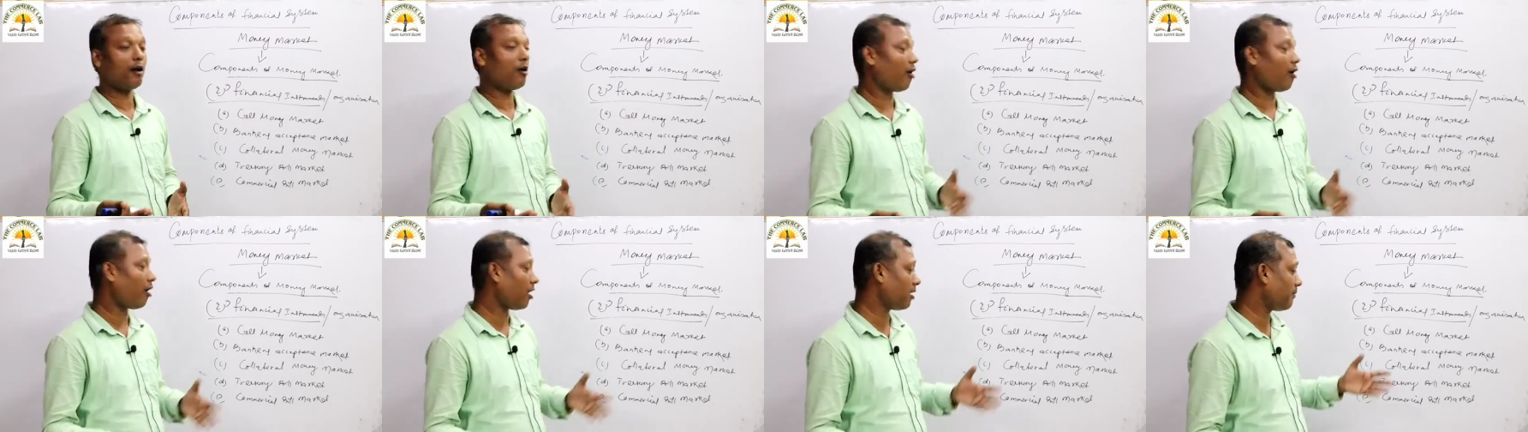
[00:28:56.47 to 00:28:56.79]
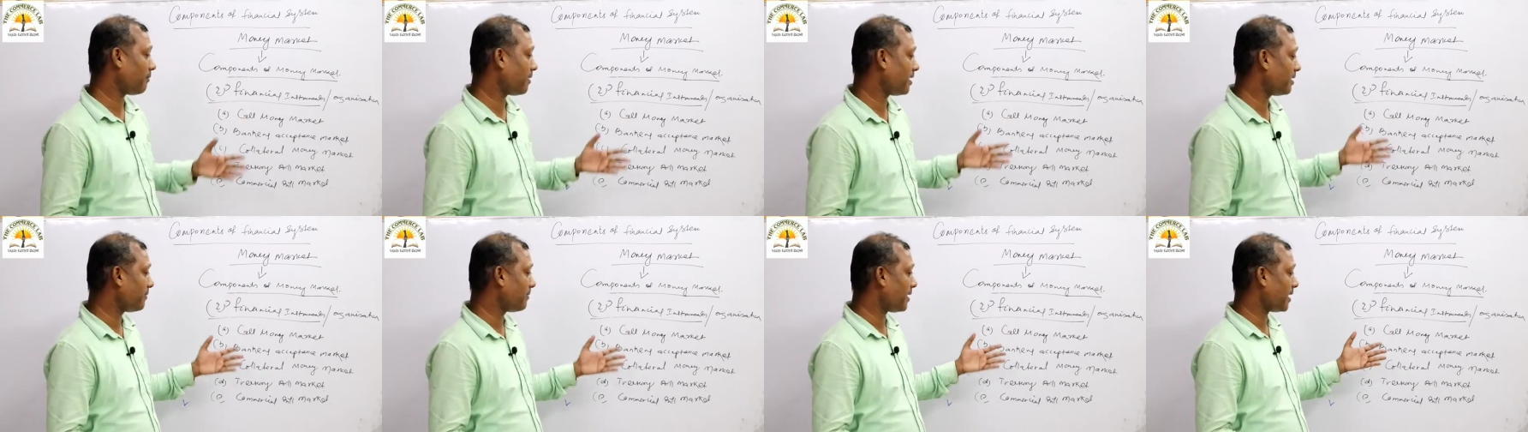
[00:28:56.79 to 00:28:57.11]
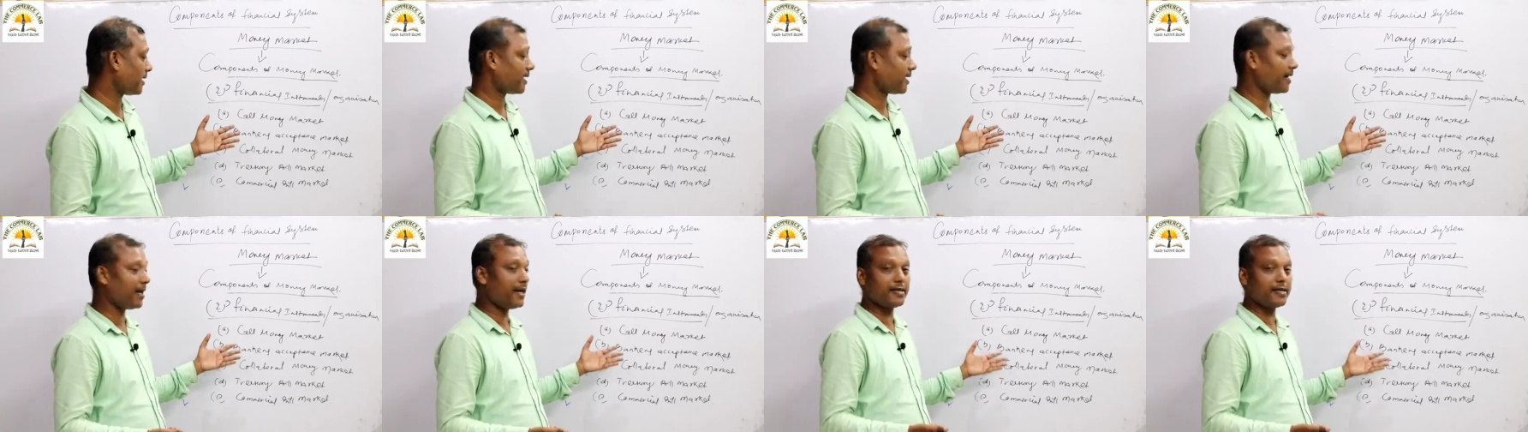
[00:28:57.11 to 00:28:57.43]
Call money
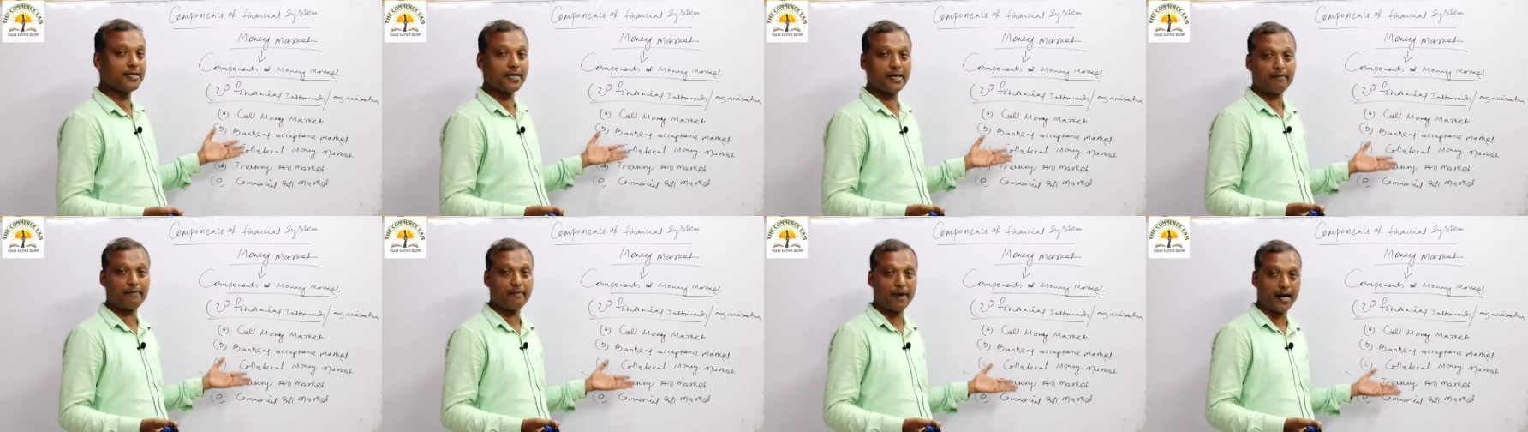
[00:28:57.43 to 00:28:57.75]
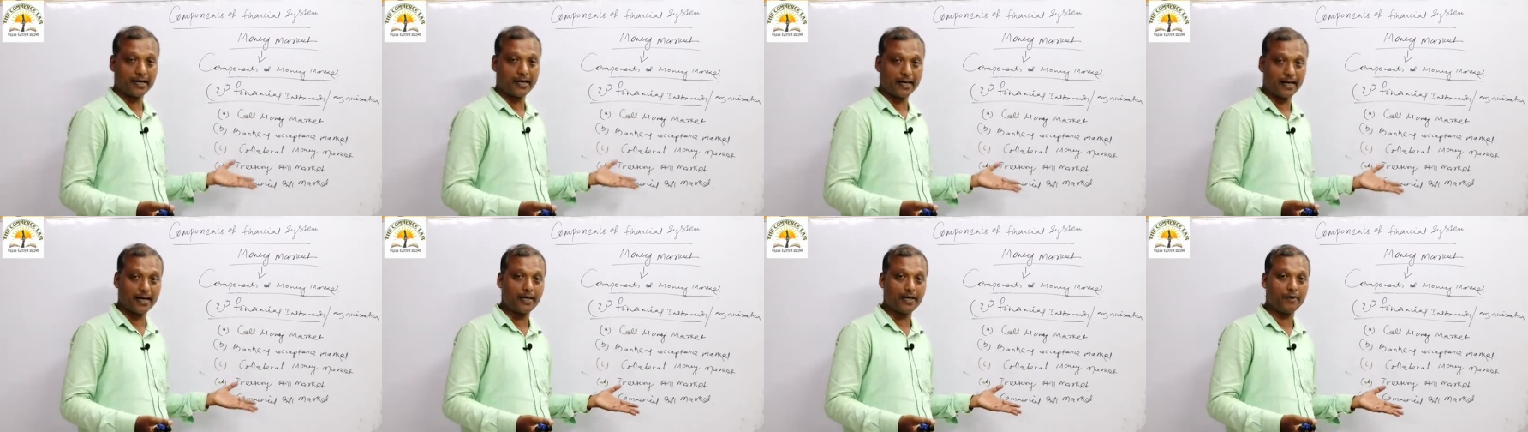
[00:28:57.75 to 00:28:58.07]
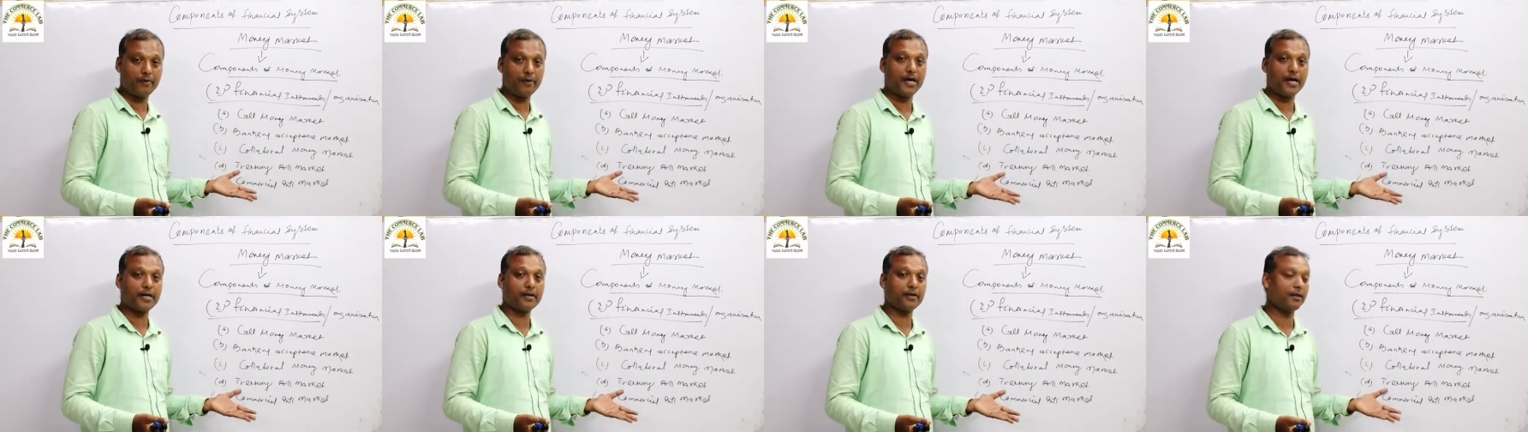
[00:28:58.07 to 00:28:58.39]
market is a market
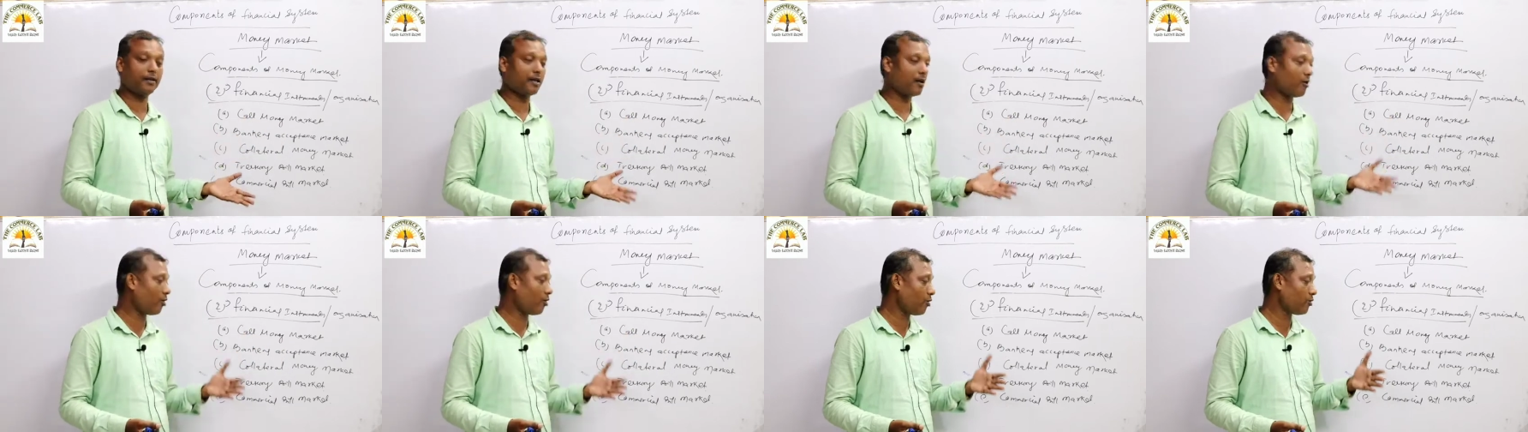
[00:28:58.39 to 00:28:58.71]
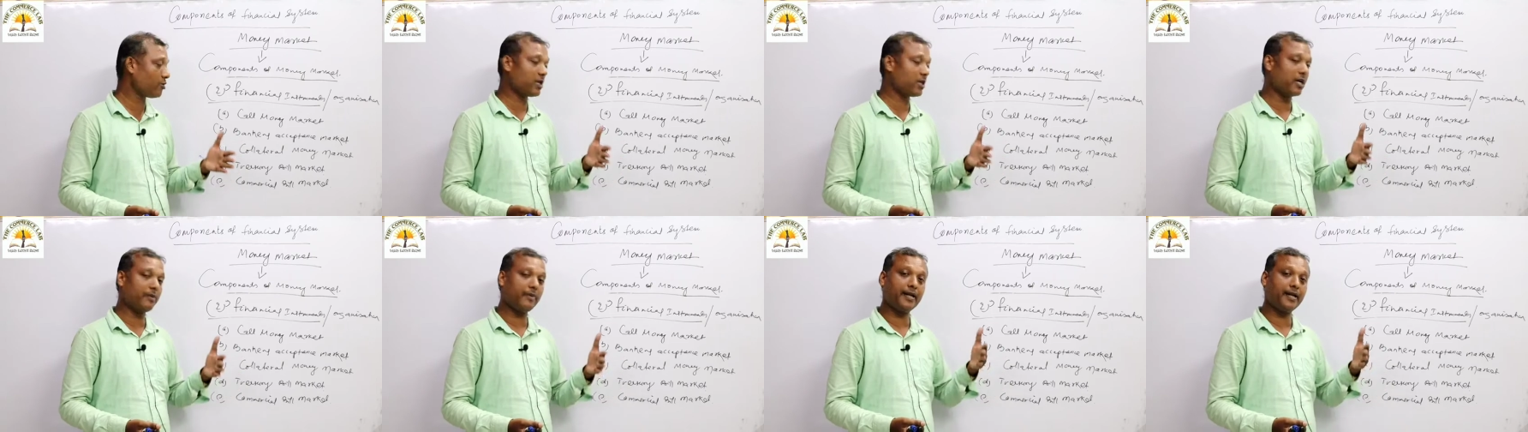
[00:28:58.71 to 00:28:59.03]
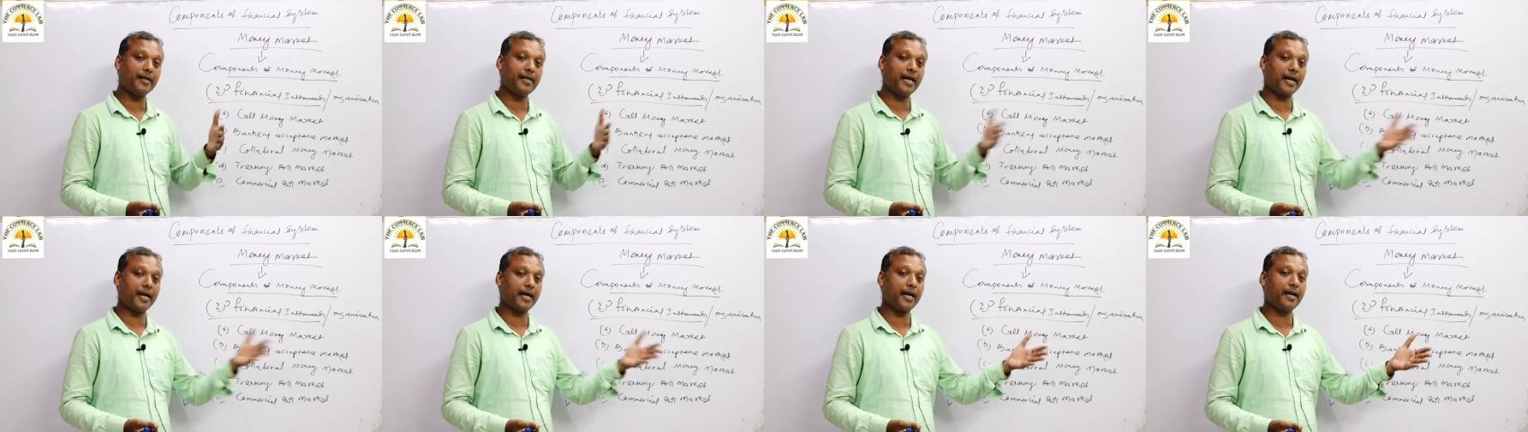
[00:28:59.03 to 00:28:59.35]
where the loans are
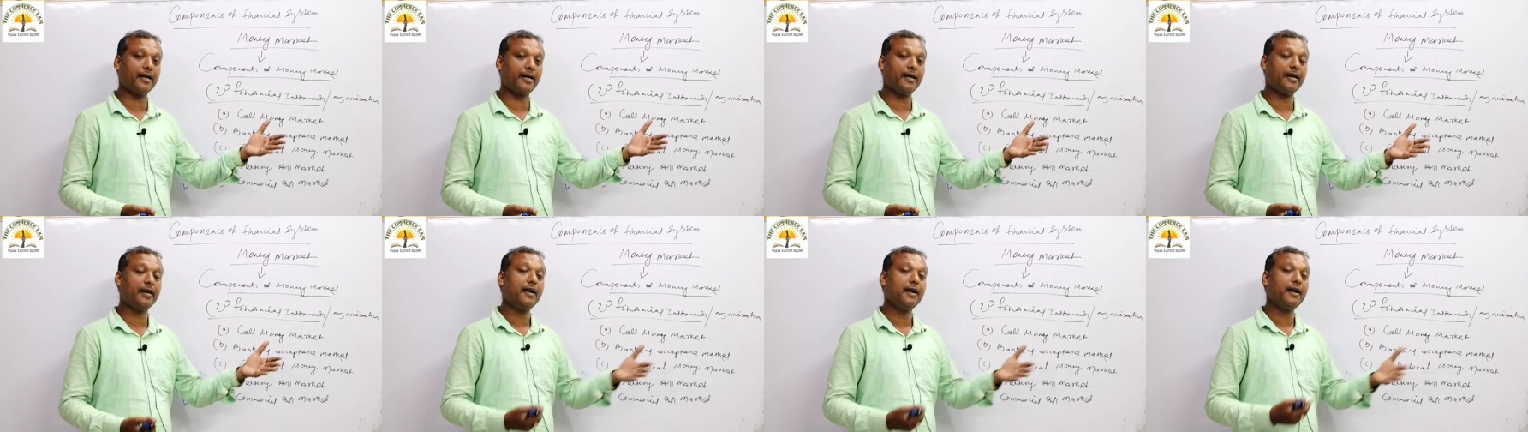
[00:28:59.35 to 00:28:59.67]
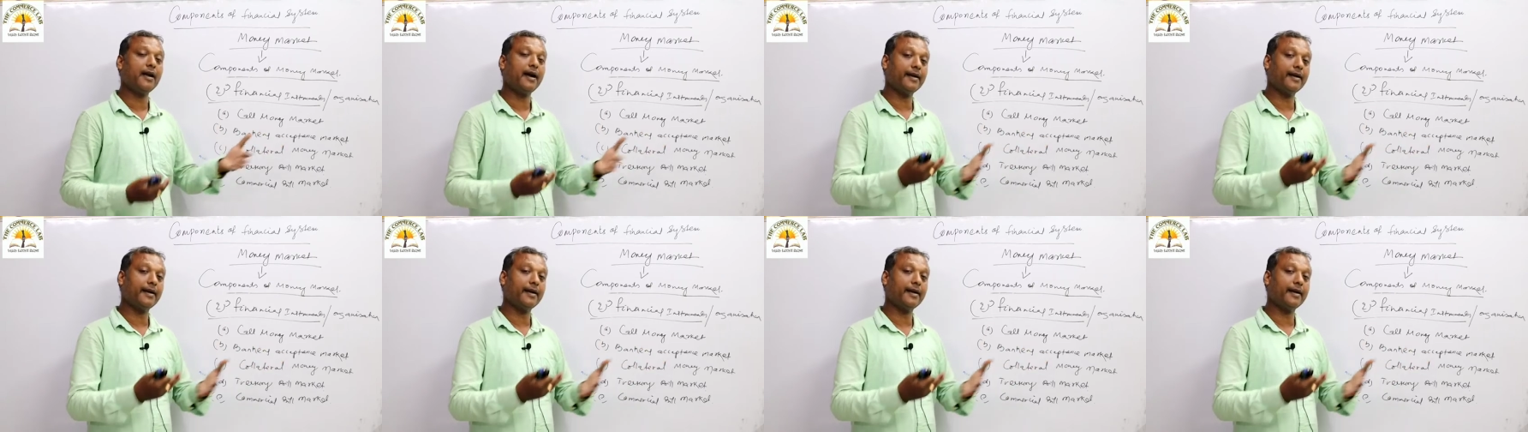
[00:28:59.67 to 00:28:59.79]
being taken